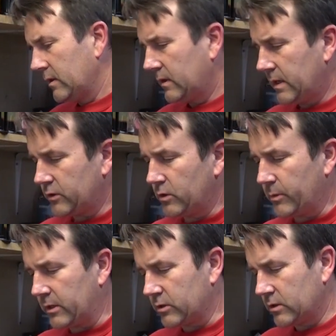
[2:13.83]
not too
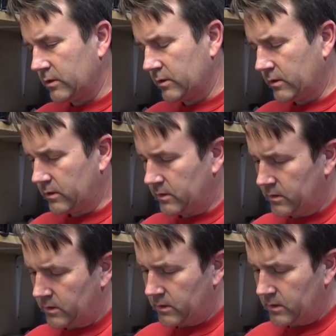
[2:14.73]
much.
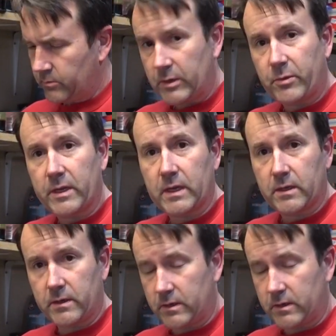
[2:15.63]
My plan